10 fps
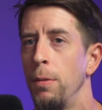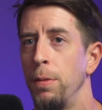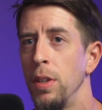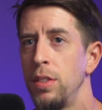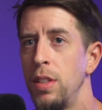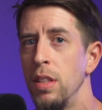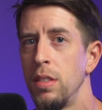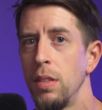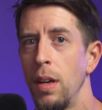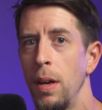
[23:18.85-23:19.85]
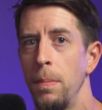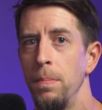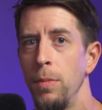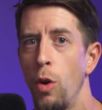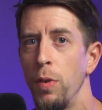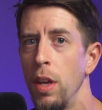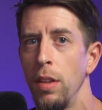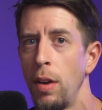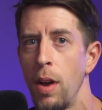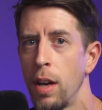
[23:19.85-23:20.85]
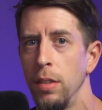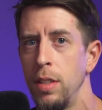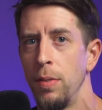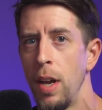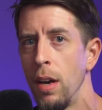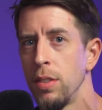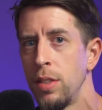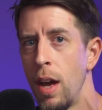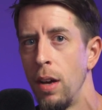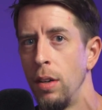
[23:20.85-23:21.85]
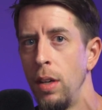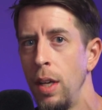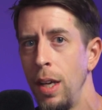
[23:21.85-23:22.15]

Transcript: for instance, over there, they rock a different hairstyle